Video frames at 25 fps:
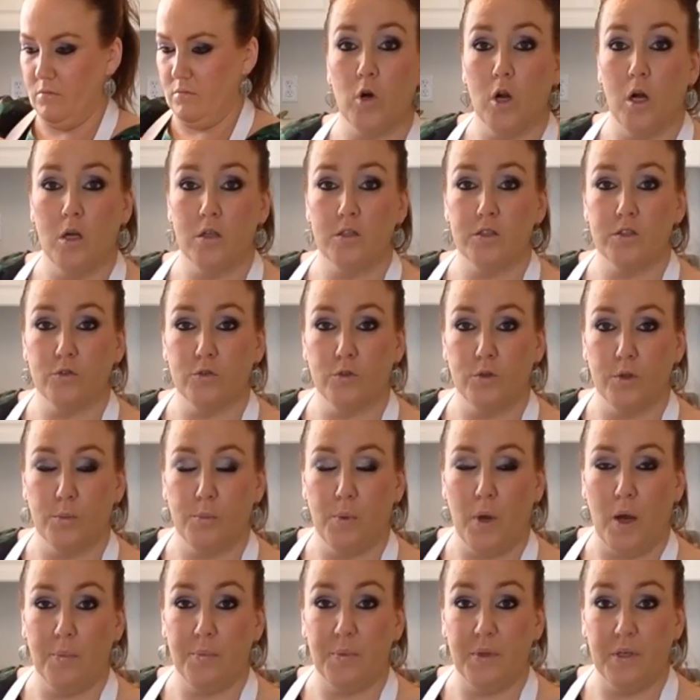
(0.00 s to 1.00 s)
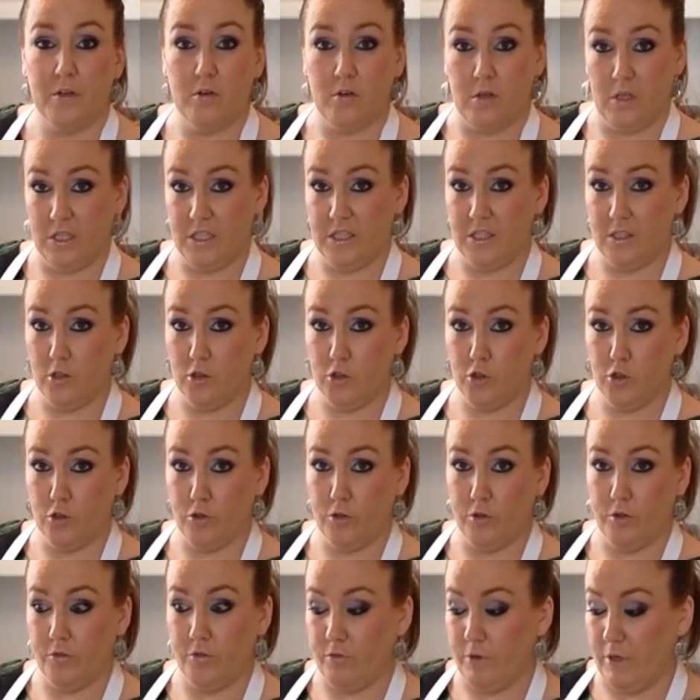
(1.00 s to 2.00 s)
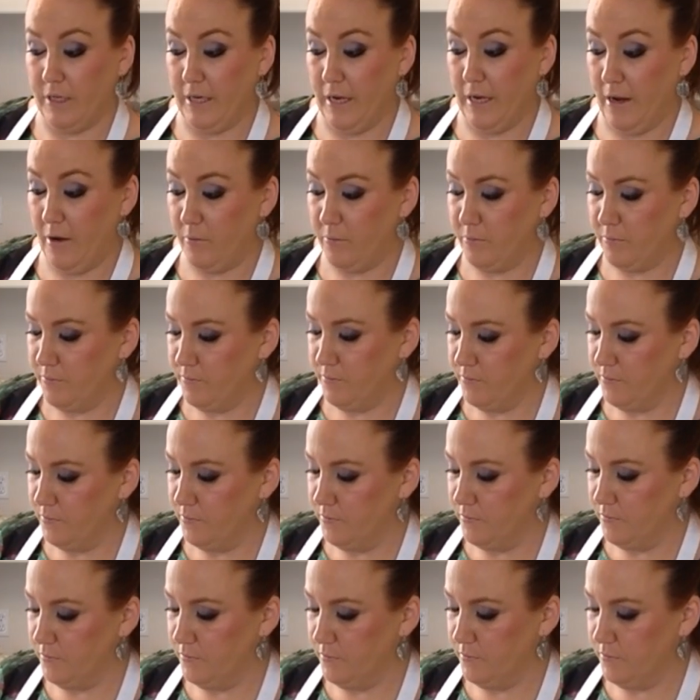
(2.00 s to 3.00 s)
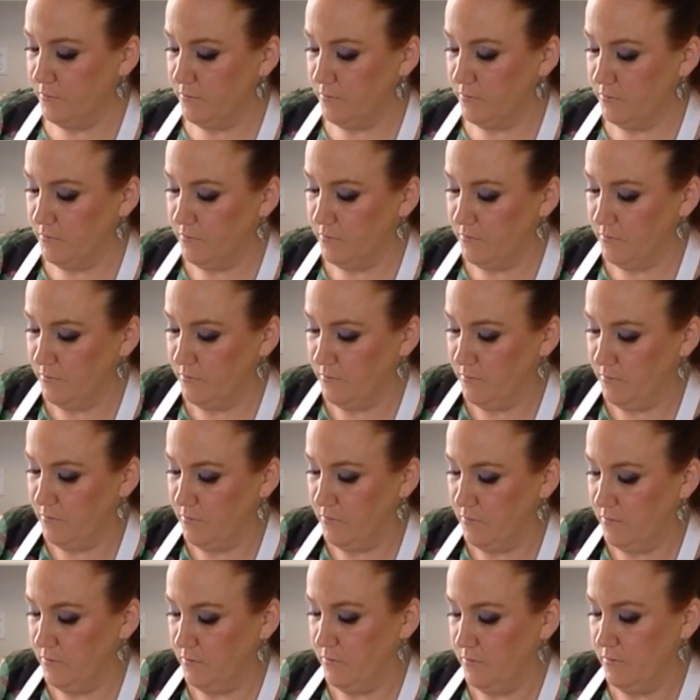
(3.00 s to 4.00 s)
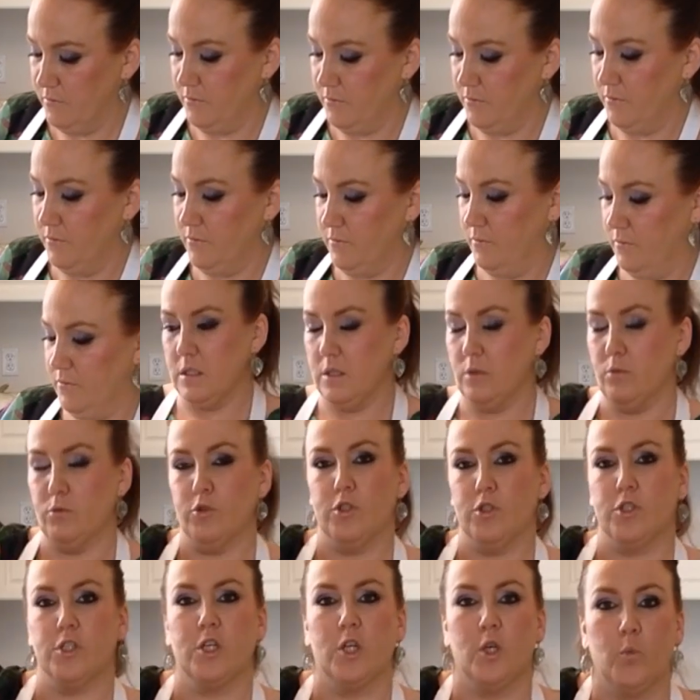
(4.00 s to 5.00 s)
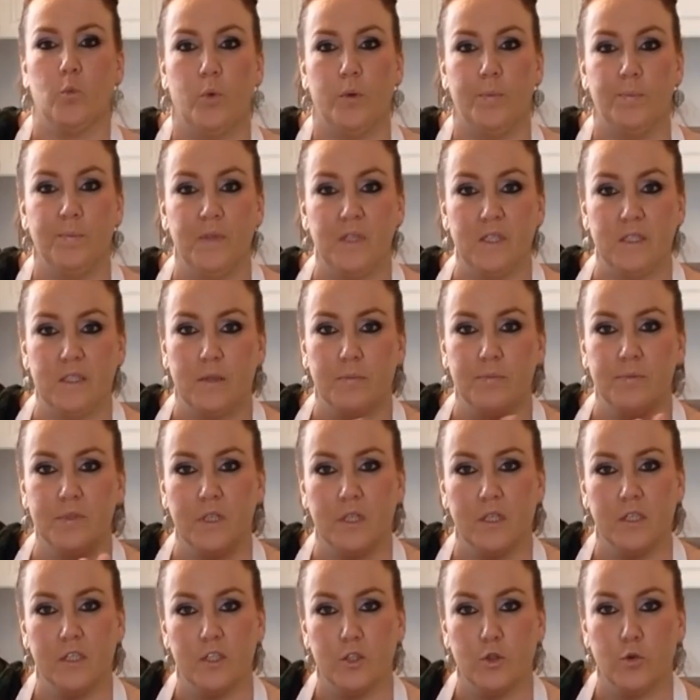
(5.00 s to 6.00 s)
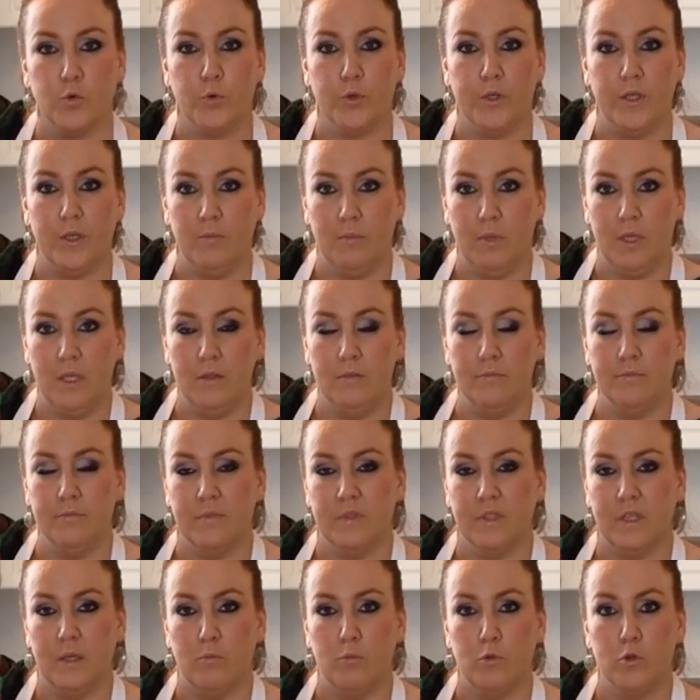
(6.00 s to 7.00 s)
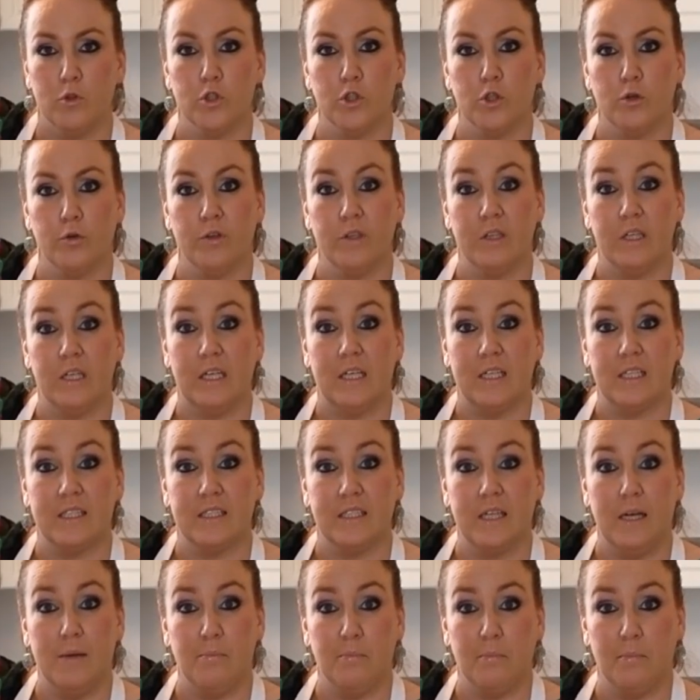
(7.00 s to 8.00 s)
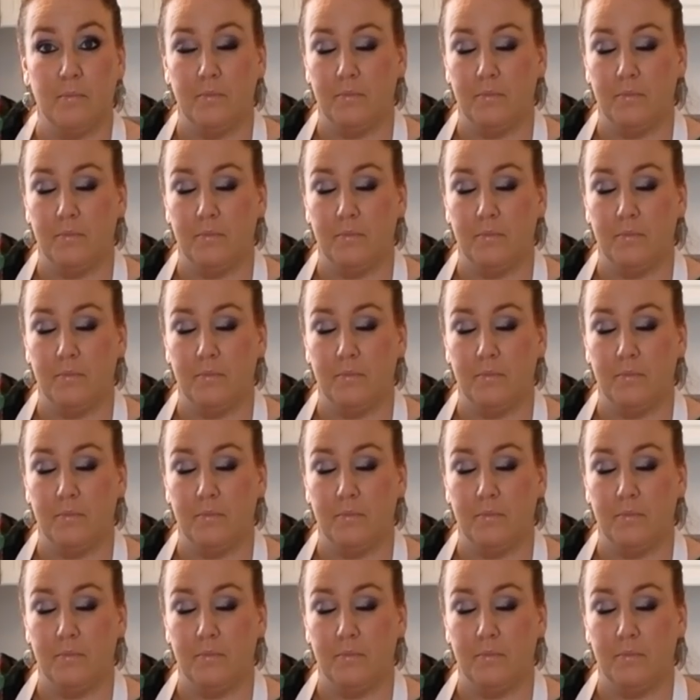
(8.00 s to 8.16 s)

We're also going to pop in our icing sugar right now. So we're just going to whip this up till it's creamy, then we'll show you the next step.